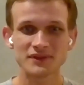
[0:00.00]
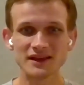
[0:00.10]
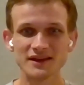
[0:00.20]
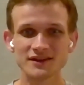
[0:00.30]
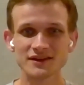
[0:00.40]

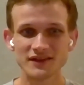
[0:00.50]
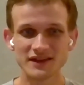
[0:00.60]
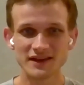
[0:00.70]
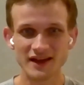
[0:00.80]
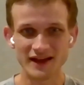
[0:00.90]
in
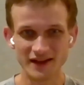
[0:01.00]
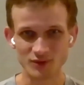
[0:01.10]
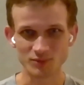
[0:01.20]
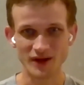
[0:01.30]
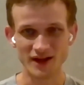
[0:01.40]
the
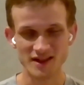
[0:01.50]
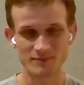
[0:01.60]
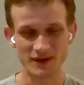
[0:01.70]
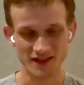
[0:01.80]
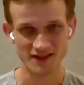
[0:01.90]
enterprise
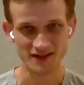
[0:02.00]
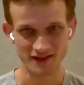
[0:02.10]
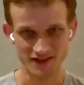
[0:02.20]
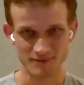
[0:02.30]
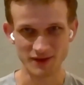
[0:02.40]
space,
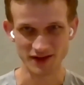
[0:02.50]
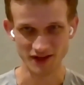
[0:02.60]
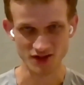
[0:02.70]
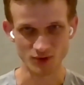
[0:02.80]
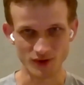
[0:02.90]
it's been
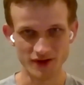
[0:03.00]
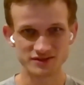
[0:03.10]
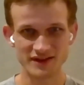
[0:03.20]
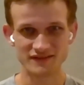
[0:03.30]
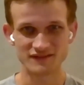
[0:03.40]

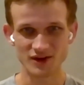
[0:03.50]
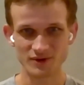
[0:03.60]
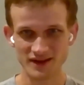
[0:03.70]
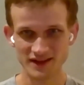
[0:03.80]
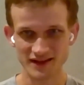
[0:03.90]
historically
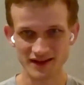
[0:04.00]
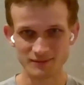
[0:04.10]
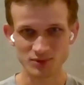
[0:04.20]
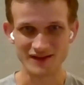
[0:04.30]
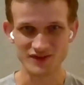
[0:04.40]
very
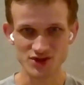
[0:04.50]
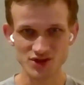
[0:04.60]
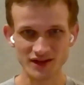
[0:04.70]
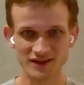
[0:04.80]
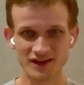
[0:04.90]
private
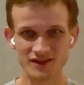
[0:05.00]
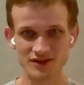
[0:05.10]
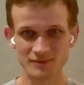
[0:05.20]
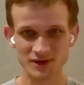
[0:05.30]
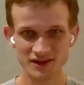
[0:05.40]
chain
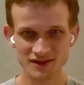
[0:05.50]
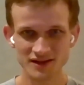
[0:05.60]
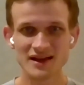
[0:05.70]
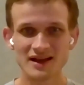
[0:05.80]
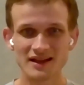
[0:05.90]
dominant.
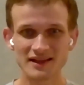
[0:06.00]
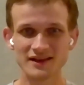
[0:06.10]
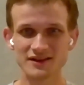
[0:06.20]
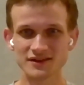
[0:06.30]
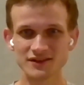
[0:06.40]

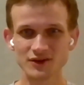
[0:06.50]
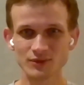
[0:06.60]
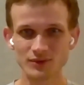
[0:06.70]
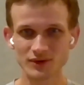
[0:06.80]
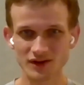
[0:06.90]
And there
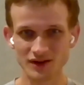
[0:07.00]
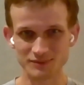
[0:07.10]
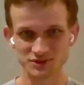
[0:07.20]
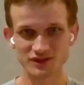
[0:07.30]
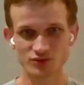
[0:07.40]
were a
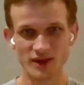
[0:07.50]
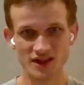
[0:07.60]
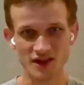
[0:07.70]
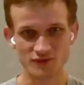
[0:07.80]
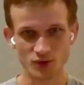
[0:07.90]
couple of
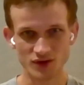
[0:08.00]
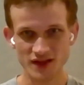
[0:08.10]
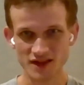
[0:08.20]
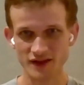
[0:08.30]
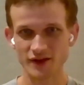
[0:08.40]
reasons for
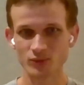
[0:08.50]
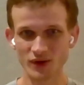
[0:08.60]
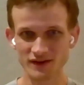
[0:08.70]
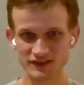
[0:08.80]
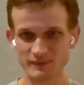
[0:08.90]
this. Like
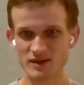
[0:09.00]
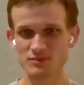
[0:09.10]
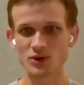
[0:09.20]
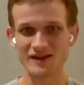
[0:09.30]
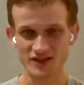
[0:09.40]
one of them is
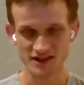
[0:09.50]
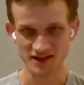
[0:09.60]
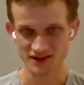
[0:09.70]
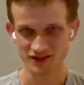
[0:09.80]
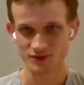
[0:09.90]

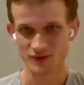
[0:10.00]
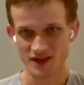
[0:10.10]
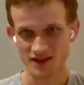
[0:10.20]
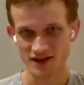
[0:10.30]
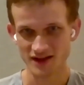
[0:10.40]
privacy, another
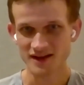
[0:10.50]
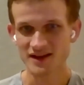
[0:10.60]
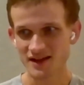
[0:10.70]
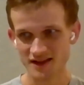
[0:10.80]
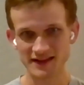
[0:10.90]
is
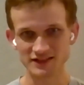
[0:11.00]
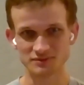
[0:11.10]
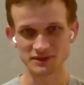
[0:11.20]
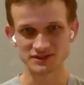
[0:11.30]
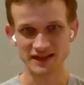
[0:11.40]

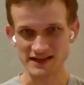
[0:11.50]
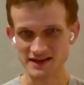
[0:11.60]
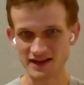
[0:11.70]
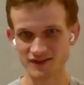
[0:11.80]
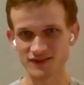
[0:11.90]

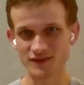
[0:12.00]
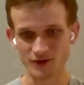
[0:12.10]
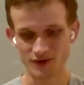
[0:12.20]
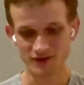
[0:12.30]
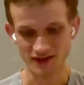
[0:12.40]
scalability, a
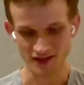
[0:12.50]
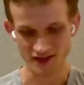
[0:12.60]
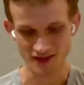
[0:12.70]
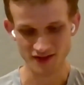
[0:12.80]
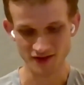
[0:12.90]
third
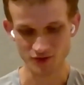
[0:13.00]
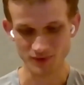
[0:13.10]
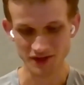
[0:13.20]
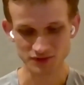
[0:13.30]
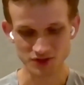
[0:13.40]
is
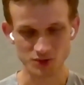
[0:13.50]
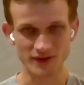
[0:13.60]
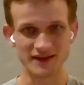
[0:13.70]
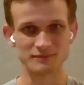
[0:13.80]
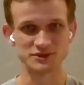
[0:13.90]
regulatory
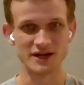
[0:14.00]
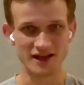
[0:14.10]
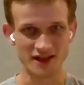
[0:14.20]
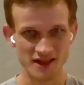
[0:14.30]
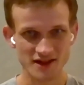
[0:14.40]

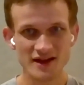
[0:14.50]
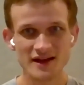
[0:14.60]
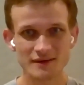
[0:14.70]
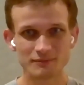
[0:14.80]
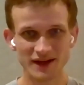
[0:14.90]
compliance.
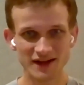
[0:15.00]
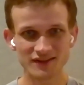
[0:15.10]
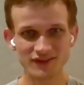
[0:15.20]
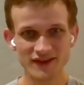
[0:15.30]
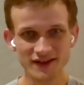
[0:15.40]
But I
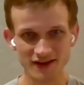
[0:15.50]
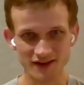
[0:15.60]
think